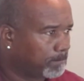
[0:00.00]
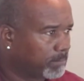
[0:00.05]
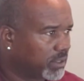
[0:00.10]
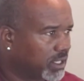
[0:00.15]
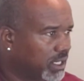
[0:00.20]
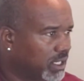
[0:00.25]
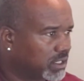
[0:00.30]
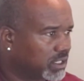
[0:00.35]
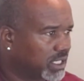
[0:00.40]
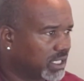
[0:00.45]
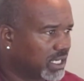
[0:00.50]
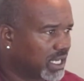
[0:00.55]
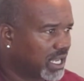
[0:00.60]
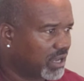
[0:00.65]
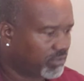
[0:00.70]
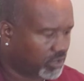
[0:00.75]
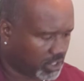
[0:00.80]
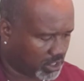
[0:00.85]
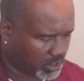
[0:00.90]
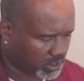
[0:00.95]
And I think I have
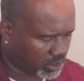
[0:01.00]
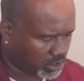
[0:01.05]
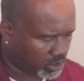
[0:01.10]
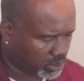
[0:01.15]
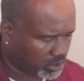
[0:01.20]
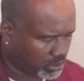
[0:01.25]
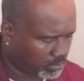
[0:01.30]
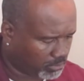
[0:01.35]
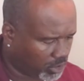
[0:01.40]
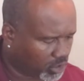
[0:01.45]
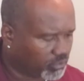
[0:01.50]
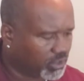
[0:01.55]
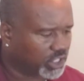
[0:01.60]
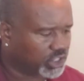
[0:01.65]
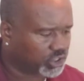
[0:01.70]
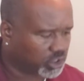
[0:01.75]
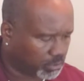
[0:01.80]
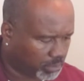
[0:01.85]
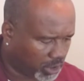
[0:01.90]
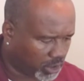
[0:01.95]
another
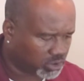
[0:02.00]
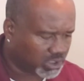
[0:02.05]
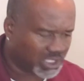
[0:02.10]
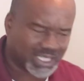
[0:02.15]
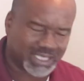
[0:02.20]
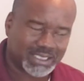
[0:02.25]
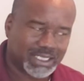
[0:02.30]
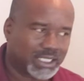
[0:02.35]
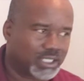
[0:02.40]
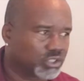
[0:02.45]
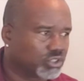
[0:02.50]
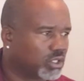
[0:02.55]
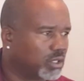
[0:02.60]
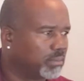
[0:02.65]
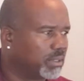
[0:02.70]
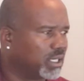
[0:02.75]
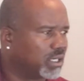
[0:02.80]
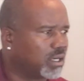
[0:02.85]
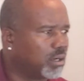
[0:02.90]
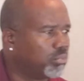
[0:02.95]
motivational post. Like I said, there's going to
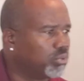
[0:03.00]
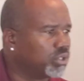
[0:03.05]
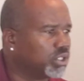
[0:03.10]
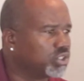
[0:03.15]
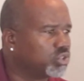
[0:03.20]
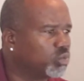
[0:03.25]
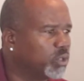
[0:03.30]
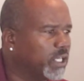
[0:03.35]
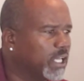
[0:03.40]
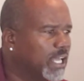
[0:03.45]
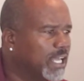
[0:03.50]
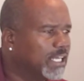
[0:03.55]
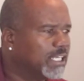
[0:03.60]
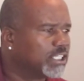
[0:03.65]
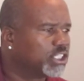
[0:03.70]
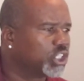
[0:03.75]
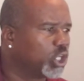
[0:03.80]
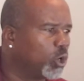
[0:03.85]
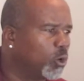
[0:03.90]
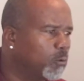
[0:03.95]
be a couple this week.
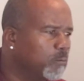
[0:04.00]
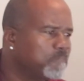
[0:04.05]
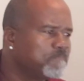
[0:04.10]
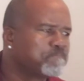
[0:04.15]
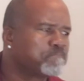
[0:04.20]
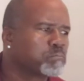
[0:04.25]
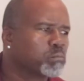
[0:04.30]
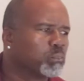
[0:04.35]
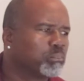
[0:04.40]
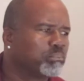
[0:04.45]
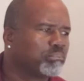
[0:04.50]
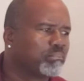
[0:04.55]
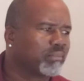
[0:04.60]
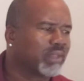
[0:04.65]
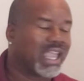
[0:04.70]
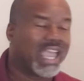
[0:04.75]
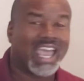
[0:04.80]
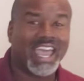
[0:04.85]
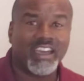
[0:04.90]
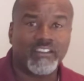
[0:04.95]
So
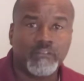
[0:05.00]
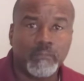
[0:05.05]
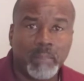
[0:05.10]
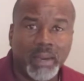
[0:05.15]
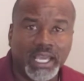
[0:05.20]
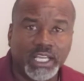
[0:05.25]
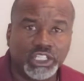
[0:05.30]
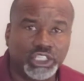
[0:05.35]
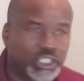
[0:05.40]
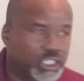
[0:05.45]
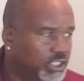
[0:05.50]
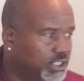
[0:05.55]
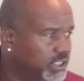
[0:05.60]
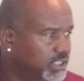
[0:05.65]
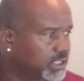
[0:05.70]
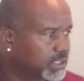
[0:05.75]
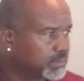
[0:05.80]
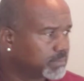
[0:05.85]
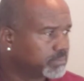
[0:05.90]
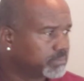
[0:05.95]
have
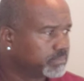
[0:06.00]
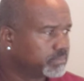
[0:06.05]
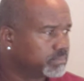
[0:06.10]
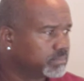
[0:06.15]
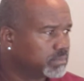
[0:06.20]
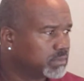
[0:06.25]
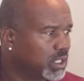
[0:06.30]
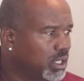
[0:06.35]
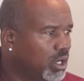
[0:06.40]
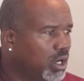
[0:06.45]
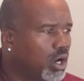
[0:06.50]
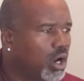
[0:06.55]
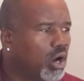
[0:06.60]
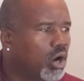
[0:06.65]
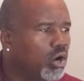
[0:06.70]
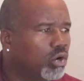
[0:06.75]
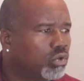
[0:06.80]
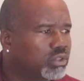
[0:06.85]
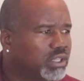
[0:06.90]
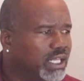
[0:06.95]
patience.
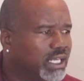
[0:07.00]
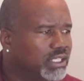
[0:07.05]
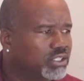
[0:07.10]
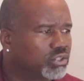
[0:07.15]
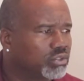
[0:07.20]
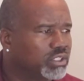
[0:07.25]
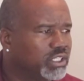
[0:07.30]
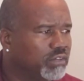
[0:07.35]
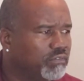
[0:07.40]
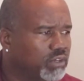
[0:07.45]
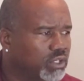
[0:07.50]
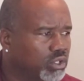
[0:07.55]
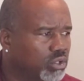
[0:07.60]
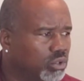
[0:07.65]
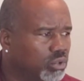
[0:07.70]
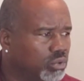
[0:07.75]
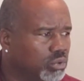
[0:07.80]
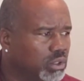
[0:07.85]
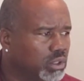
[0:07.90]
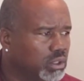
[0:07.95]
All things are
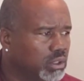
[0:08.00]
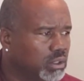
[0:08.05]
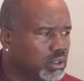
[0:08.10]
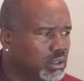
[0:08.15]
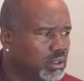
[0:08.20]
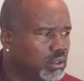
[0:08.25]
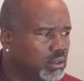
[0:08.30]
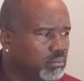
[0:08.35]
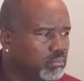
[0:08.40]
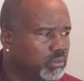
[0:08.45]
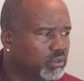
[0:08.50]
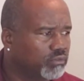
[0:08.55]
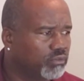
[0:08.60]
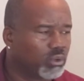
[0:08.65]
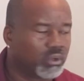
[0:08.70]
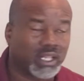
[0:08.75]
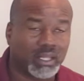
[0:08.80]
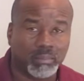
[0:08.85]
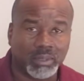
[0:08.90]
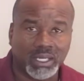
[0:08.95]
difficult before
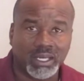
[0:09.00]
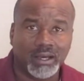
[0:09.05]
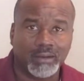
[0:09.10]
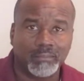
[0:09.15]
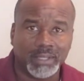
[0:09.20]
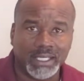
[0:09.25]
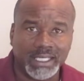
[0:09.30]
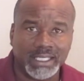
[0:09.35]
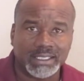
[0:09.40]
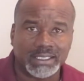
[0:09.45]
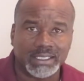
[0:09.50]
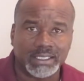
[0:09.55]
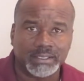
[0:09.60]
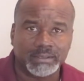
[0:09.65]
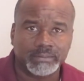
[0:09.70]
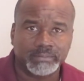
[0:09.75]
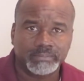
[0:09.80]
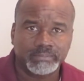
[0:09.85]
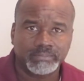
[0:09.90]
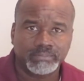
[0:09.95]
they become easy.
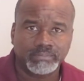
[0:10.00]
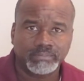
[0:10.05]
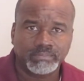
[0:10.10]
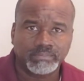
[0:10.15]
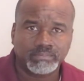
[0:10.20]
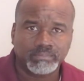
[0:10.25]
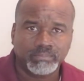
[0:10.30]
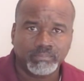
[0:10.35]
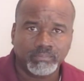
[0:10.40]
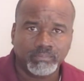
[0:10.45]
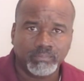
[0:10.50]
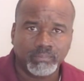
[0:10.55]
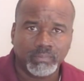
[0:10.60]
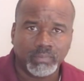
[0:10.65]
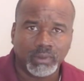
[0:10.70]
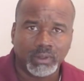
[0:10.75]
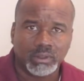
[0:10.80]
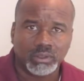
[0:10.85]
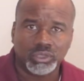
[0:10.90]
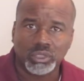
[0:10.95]

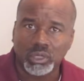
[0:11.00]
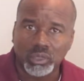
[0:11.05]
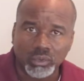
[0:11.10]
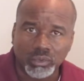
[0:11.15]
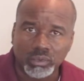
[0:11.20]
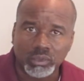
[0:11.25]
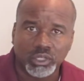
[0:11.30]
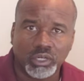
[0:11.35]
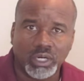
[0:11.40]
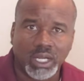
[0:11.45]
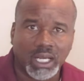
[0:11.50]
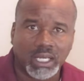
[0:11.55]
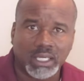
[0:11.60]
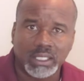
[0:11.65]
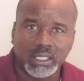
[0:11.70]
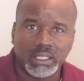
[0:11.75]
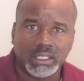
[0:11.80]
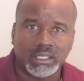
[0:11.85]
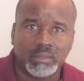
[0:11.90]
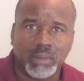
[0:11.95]
So not going
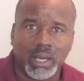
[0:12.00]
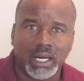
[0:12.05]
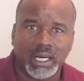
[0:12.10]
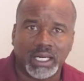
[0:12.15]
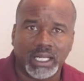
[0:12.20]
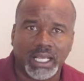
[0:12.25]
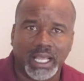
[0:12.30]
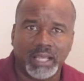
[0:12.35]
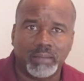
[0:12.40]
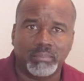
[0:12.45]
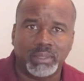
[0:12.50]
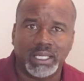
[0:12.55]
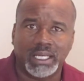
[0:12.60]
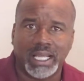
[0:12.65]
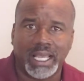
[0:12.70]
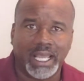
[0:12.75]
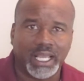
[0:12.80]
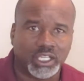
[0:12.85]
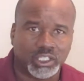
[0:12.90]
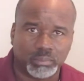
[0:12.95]
to come out of the gate being an
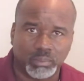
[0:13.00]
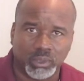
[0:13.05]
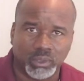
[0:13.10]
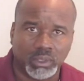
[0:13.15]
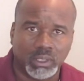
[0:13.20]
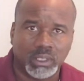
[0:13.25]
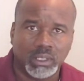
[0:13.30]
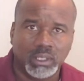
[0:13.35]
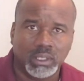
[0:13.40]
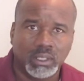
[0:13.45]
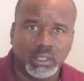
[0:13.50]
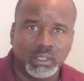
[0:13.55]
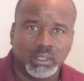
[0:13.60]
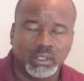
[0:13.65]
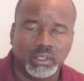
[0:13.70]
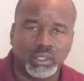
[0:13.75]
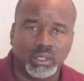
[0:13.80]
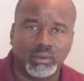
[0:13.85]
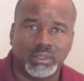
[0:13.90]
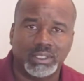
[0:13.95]
expert.
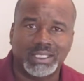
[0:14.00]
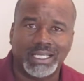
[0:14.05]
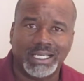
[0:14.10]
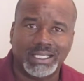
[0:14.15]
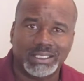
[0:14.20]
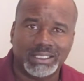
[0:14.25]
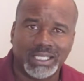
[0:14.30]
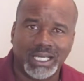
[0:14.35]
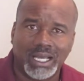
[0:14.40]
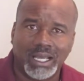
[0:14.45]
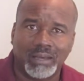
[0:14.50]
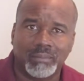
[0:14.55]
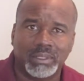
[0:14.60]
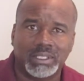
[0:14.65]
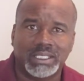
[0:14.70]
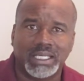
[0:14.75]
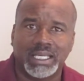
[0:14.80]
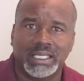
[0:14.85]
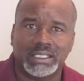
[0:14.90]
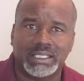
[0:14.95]
It takes time, it
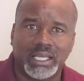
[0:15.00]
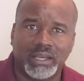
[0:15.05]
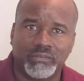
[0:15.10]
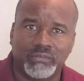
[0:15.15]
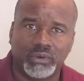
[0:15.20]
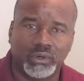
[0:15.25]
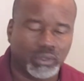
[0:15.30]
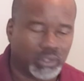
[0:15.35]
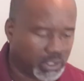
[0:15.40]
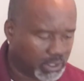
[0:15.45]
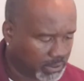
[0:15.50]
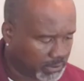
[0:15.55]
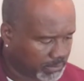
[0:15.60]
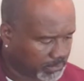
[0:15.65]
takes effort.